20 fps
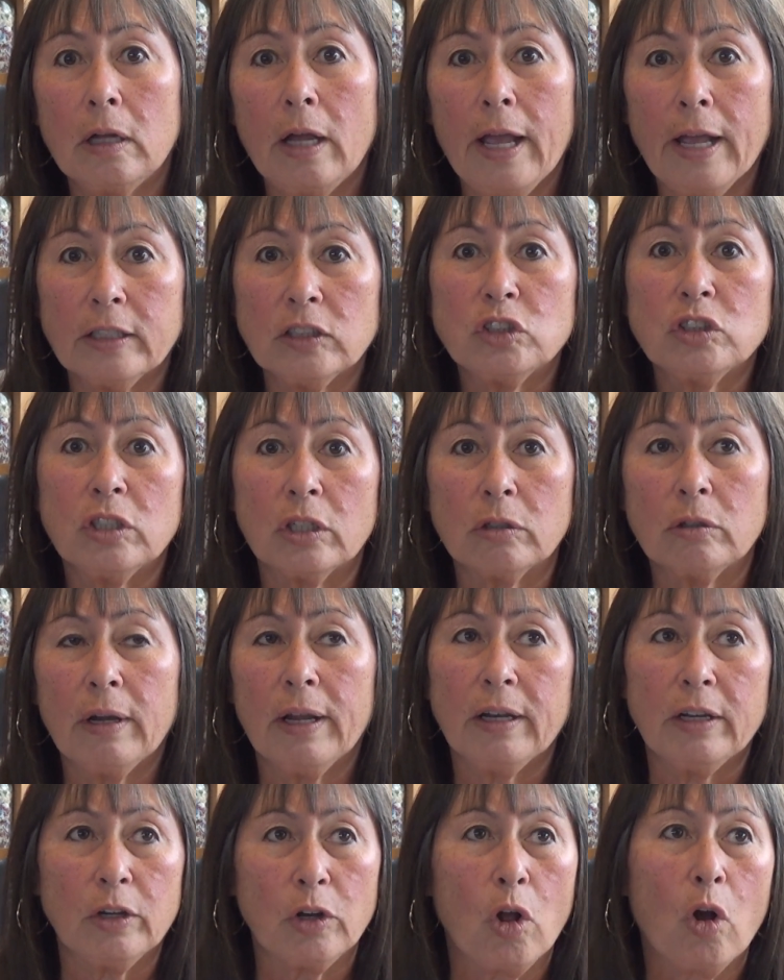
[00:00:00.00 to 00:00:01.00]
extra
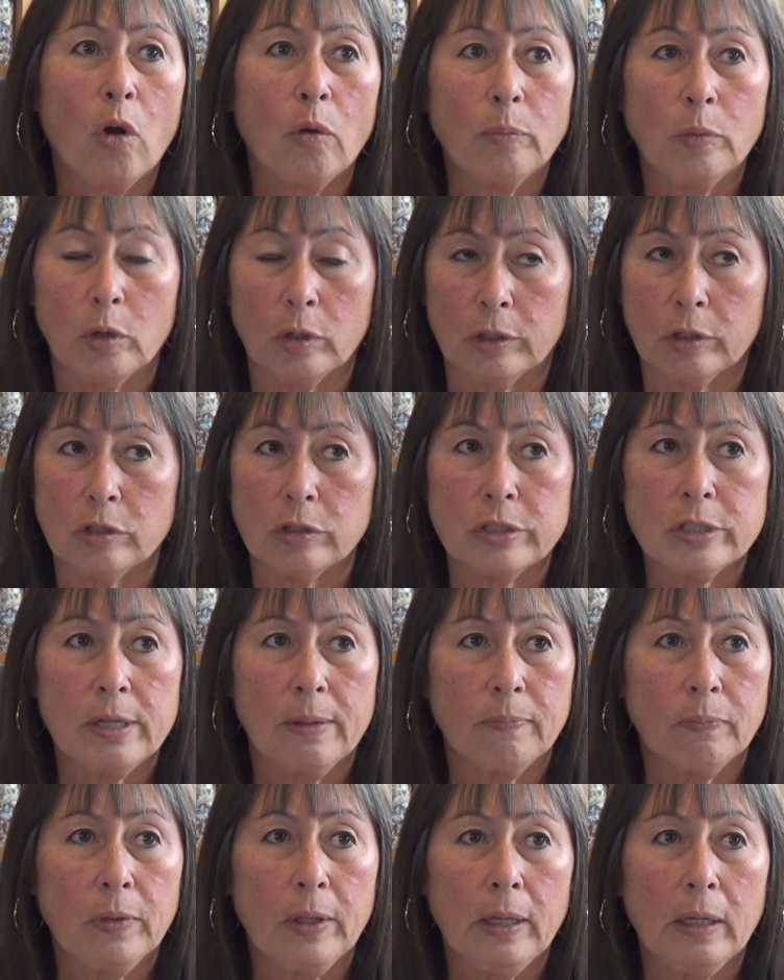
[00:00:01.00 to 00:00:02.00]
credit homework or
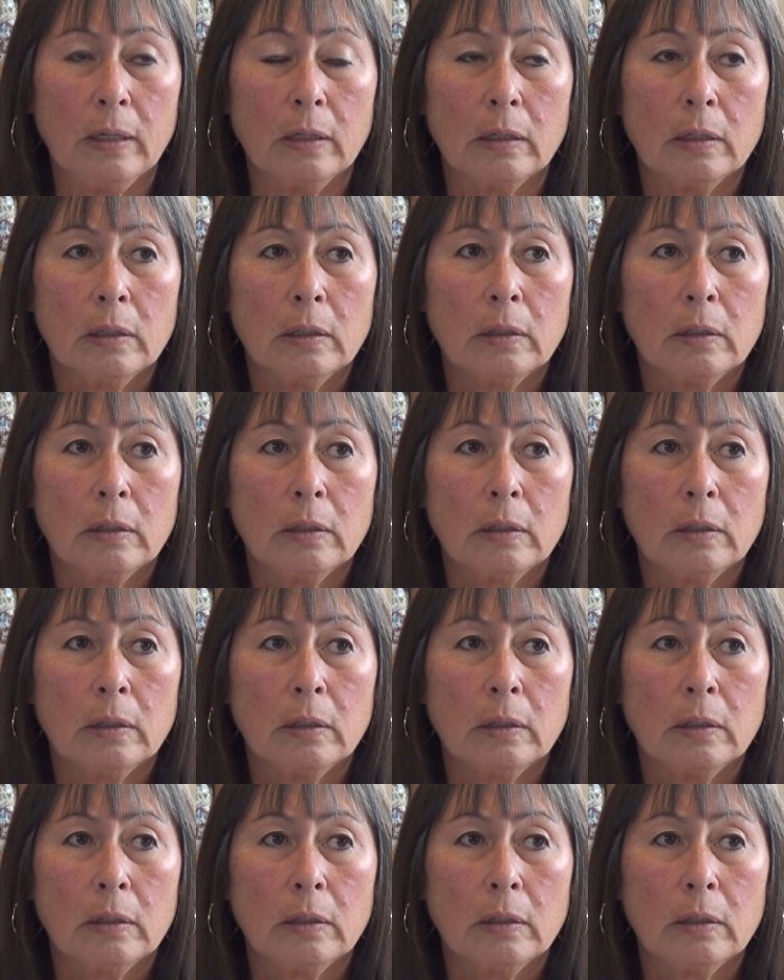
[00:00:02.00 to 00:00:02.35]
something.